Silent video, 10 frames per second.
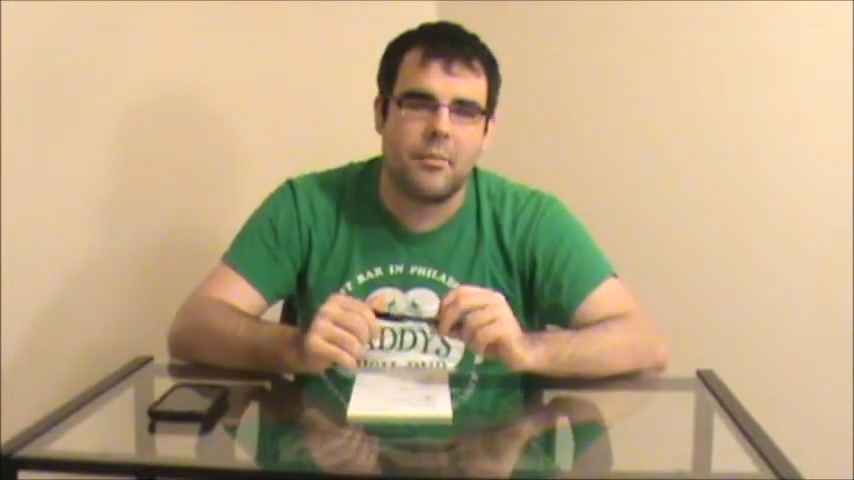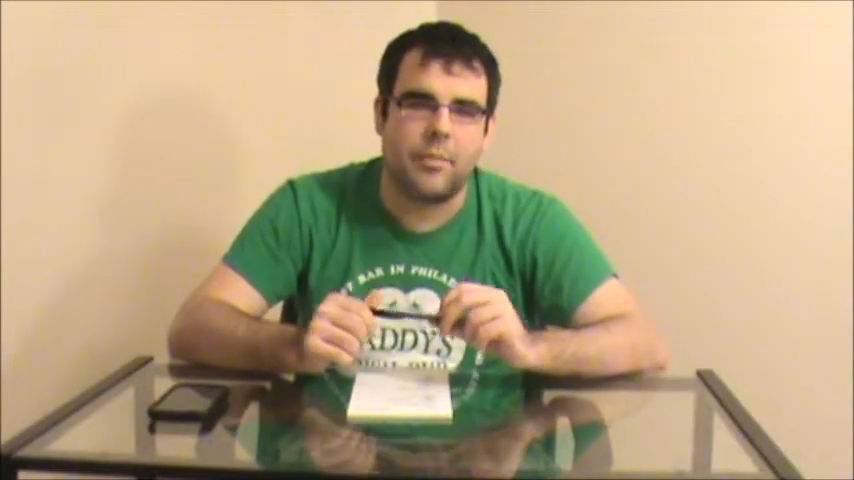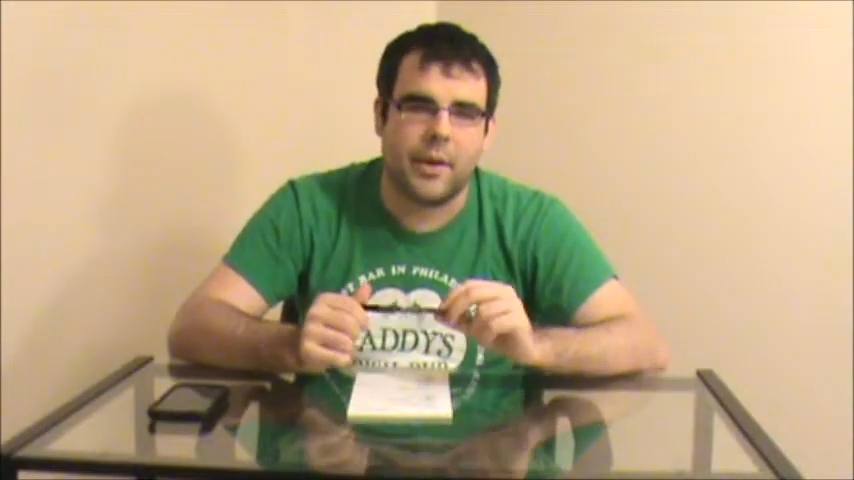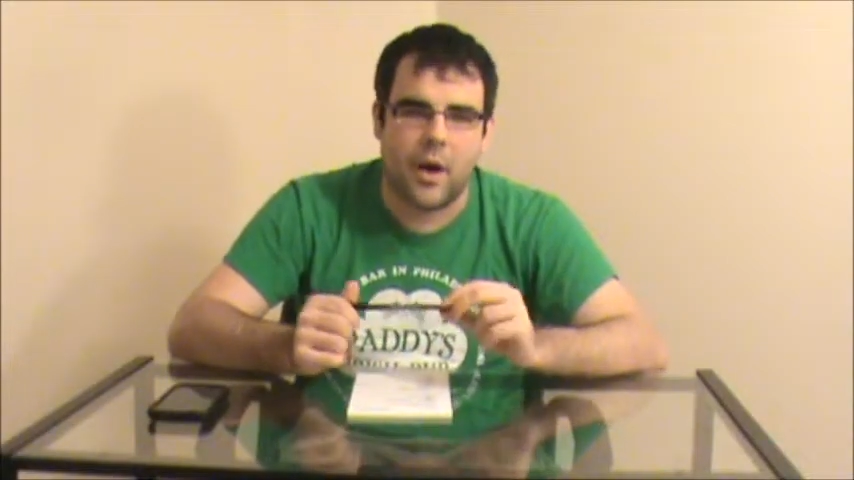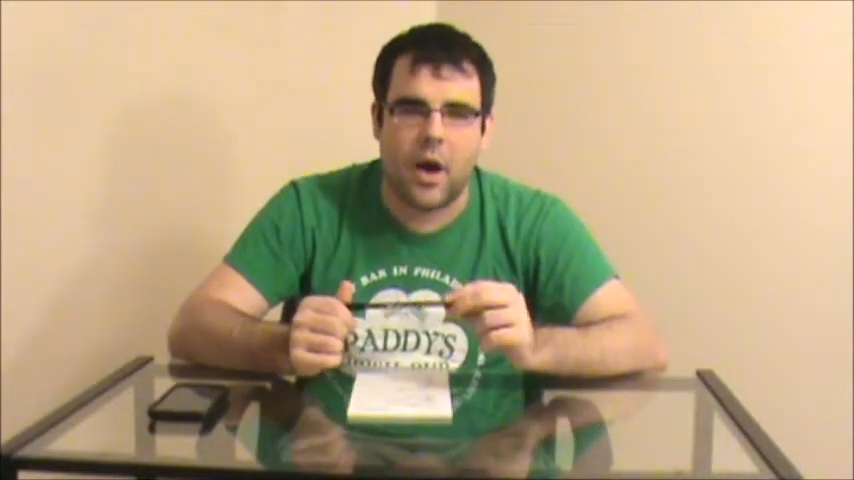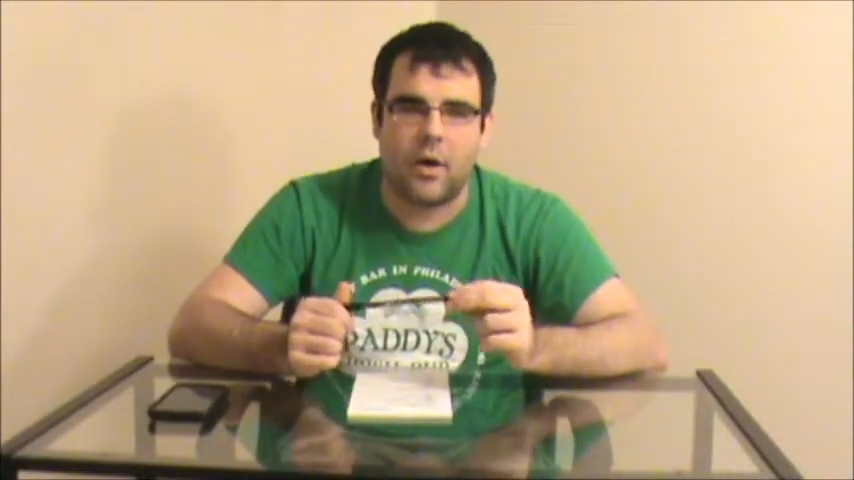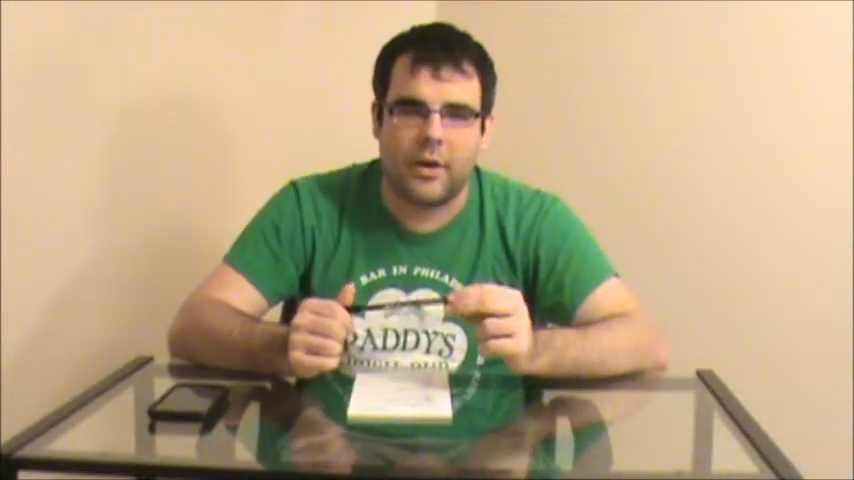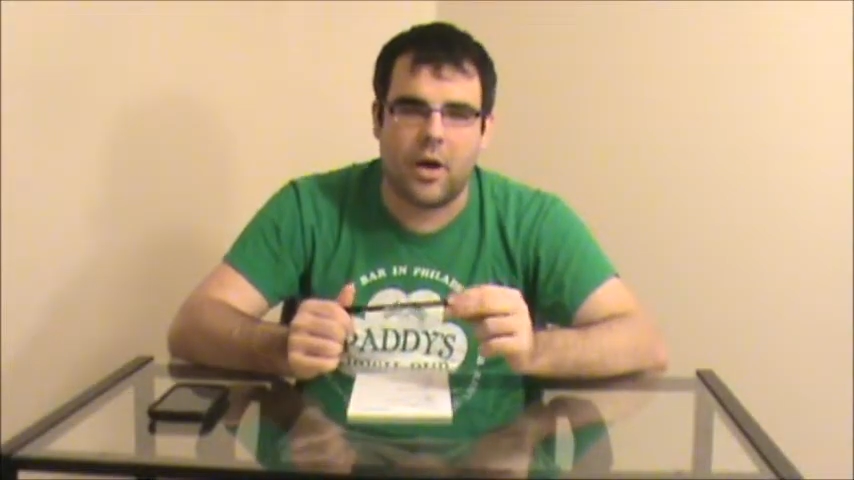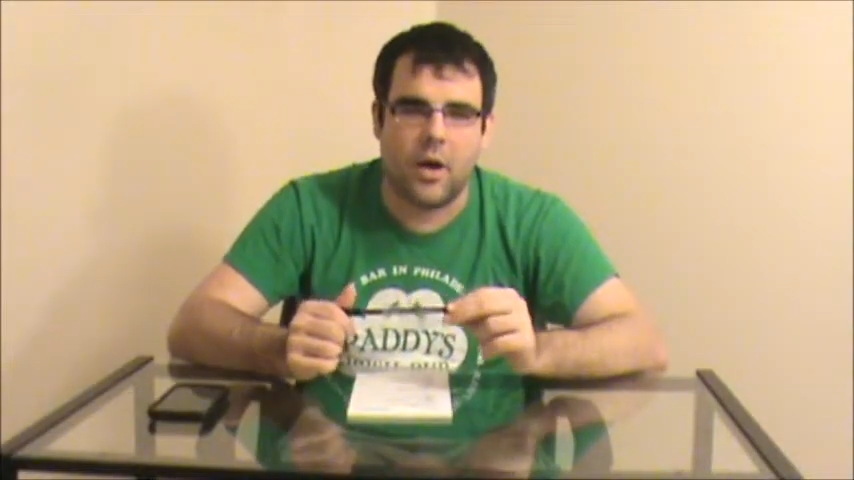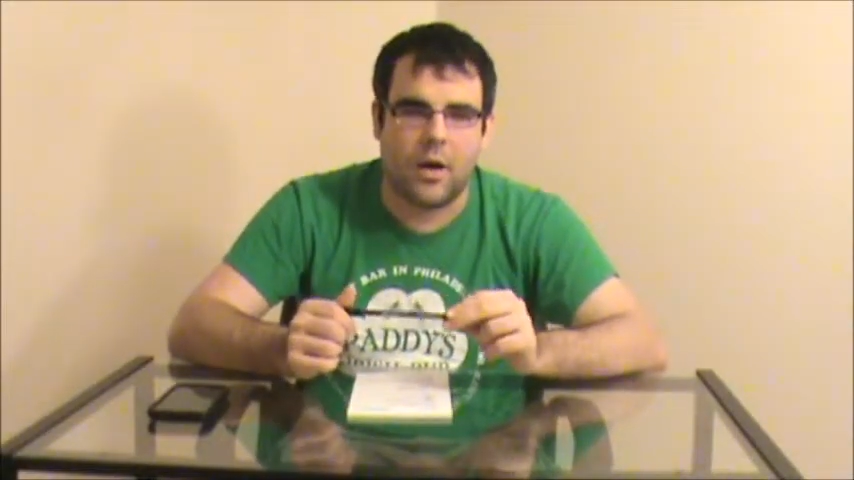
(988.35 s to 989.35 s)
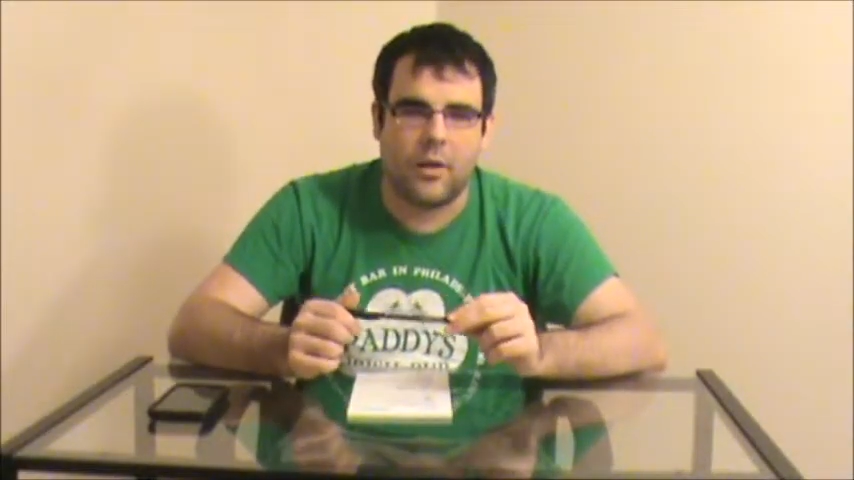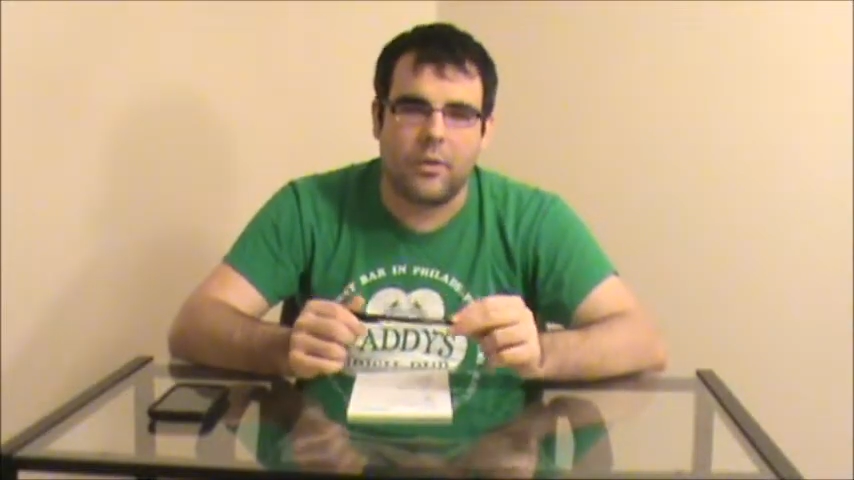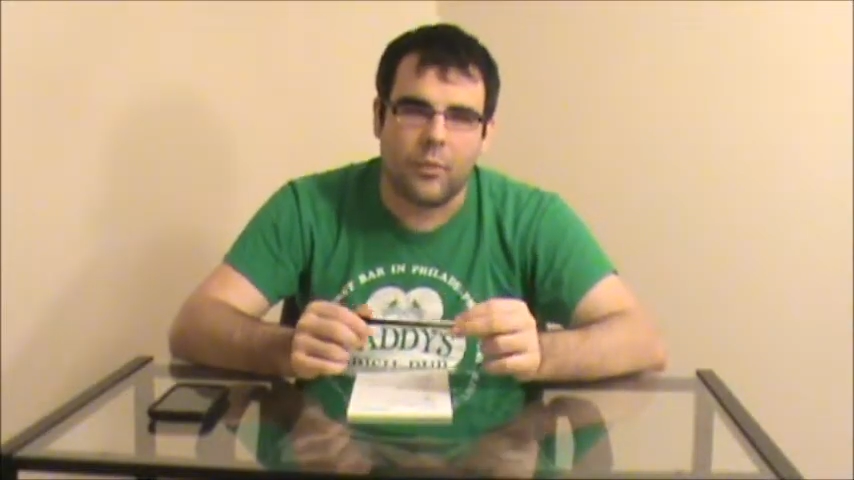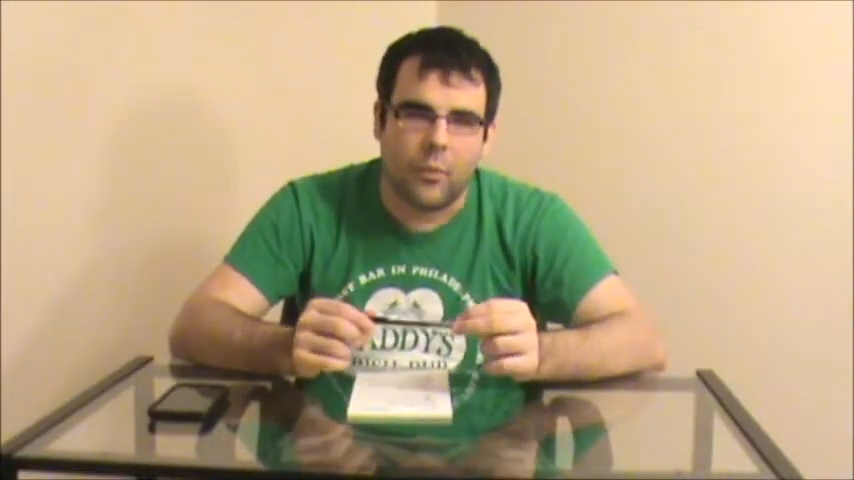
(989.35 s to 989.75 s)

But all in all,